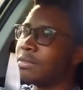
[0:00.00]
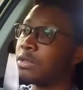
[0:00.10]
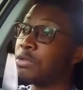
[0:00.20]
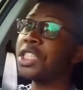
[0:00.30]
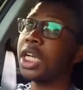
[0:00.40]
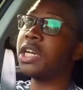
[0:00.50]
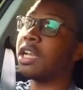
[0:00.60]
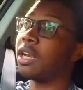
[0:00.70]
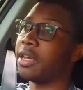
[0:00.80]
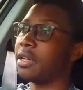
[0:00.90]
which I really
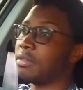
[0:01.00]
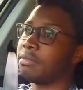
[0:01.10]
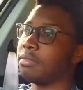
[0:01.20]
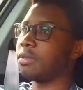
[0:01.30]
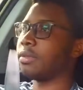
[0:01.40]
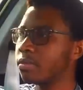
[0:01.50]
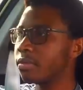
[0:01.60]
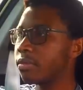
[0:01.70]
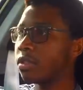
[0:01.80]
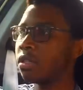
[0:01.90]
like.
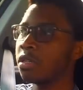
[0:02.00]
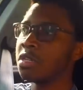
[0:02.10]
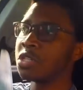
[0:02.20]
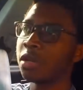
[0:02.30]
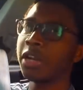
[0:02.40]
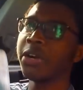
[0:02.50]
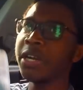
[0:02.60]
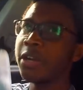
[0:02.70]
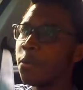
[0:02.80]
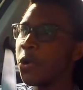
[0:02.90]
So, like, right
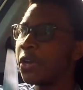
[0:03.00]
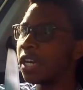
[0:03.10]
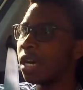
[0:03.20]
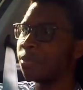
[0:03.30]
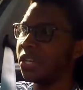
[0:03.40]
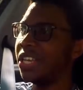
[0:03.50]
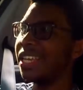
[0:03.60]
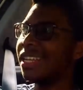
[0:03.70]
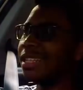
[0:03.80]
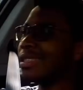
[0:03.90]
now I'm going up a
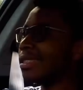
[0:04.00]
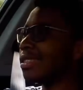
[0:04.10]
hill.